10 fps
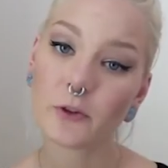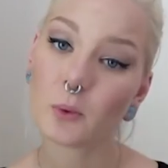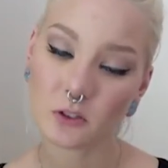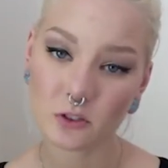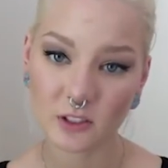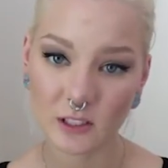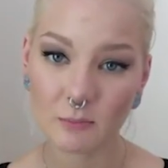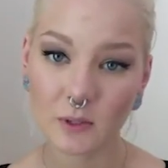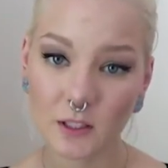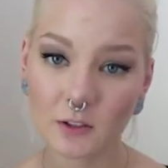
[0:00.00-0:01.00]
want to see
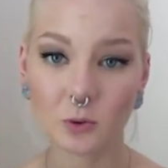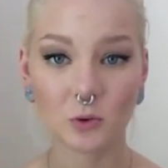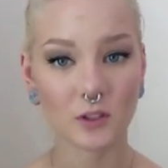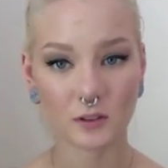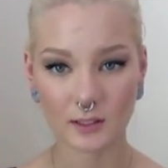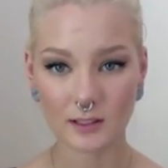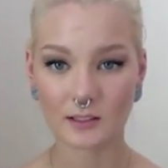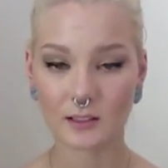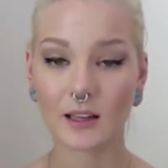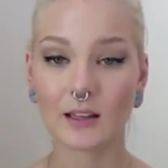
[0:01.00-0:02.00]
me doing
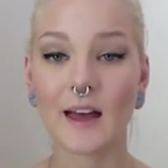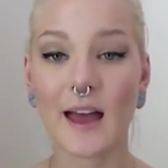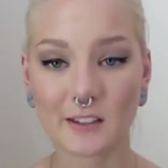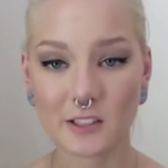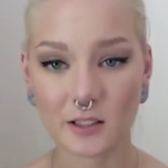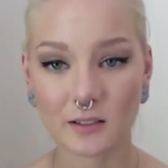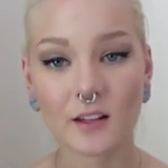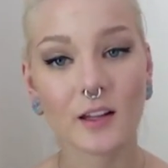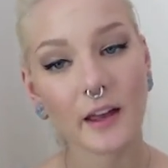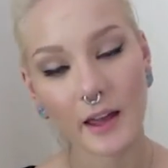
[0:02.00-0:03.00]
this in action,
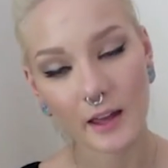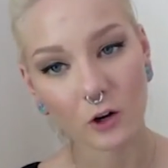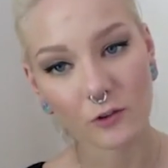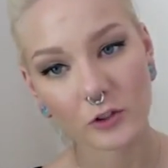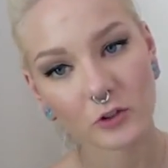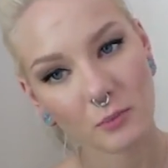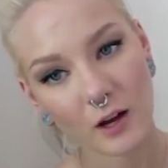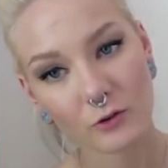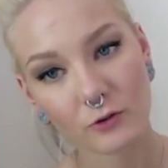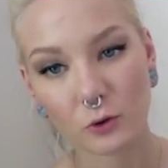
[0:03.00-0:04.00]
then head over to
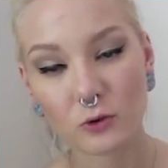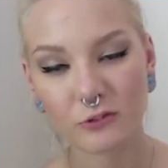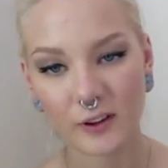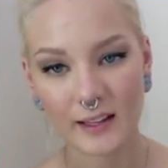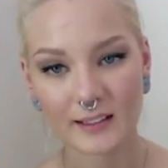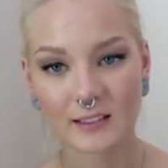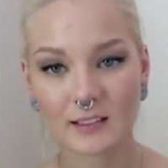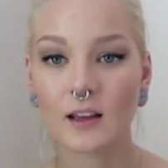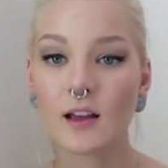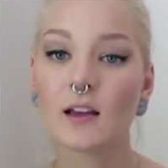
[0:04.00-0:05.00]
my full face
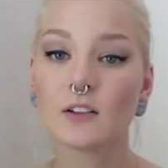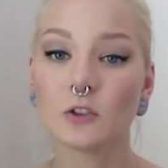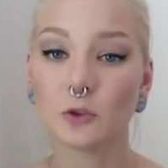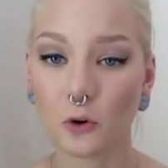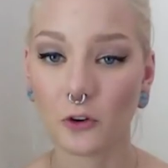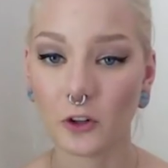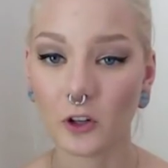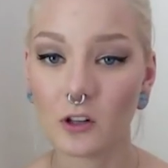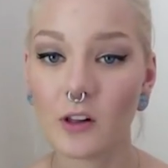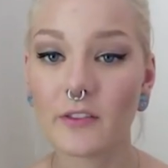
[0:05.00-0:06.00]

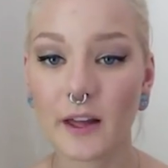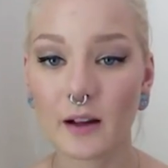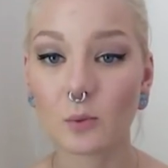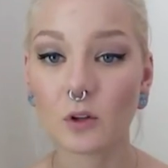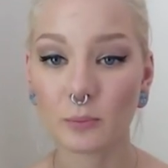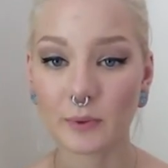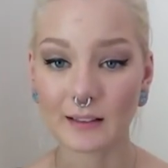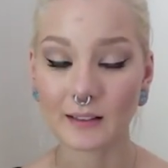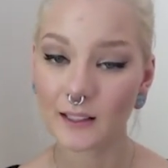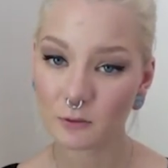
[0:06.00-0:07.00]
tutorial that will be
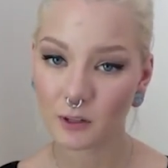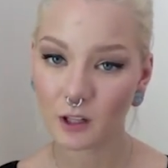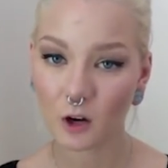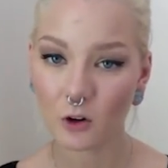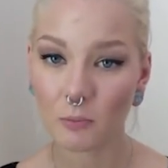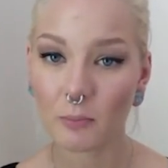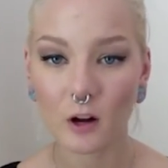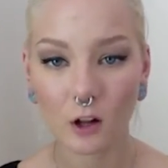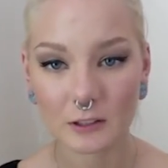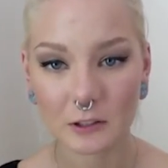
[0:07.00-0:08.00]
linked below, but
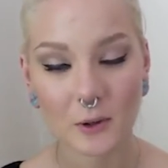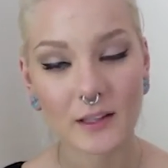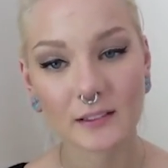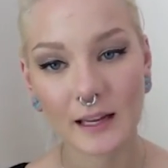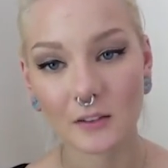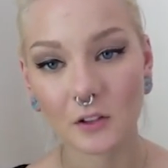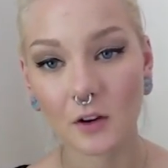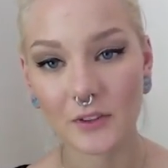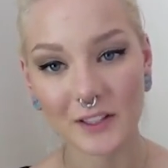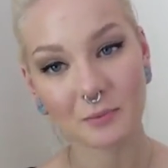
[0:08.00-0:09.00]
also at the end
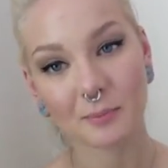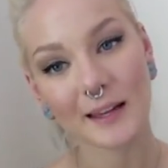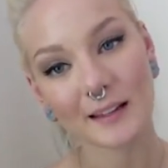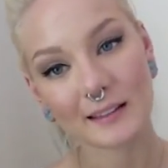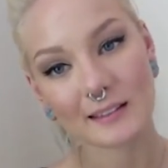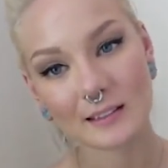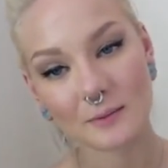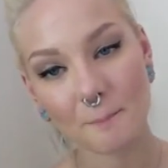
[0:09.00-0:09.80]
of this playlist.